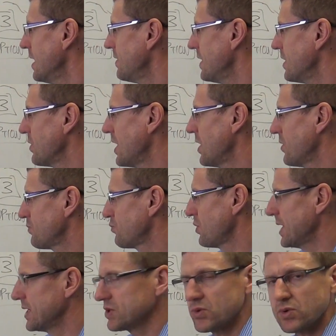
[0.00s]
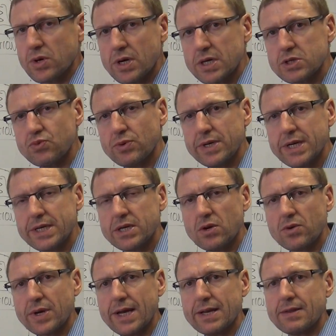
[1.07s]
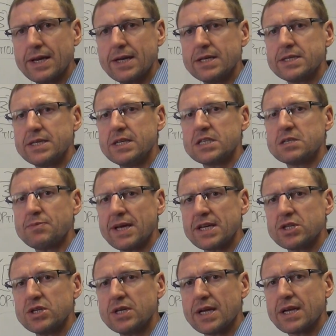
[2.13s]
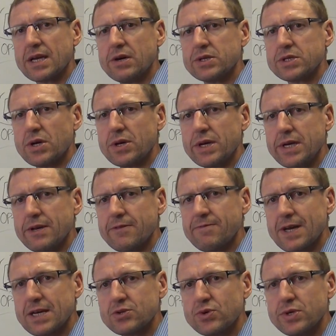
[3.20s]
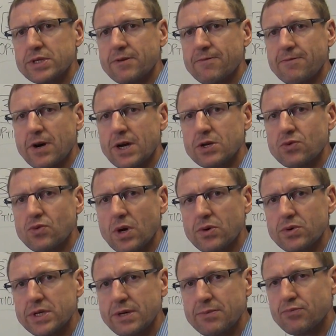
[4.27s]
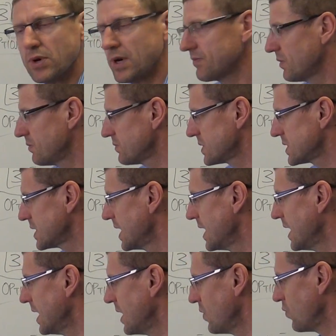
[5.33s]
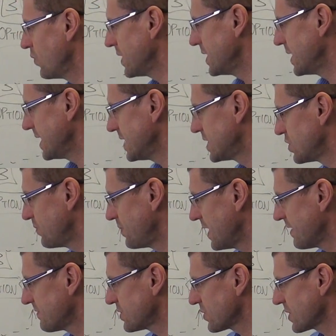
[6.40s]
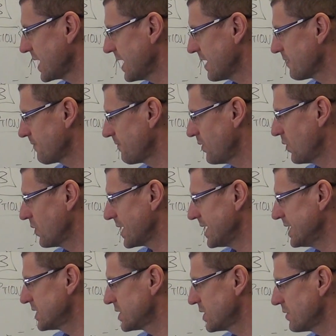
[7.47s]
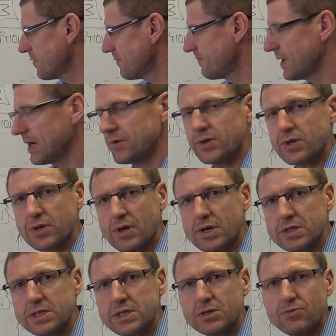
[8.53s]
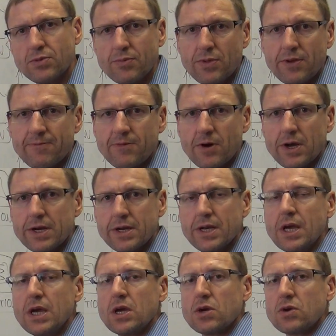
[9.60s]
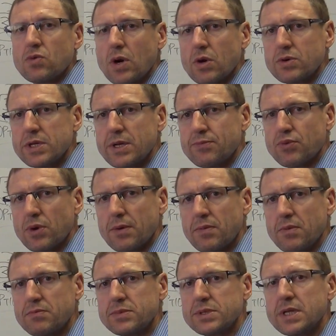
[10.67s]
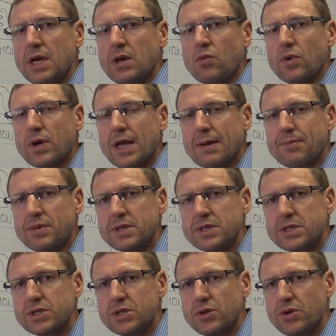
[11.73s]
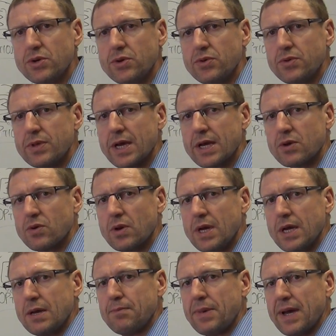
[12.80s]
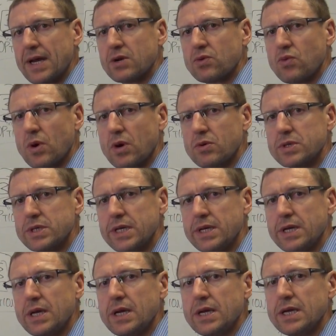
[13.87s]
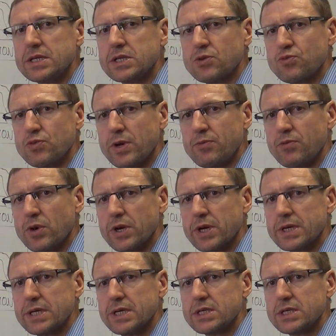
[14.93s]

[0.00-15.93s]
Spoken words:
There are appraisal costs we need to look at, that is inspection that goes on in the factory to find quality problems. We need to be able to account for internal failure costs, so when we find quality problems, what happens to that bad quality? Is it reworked?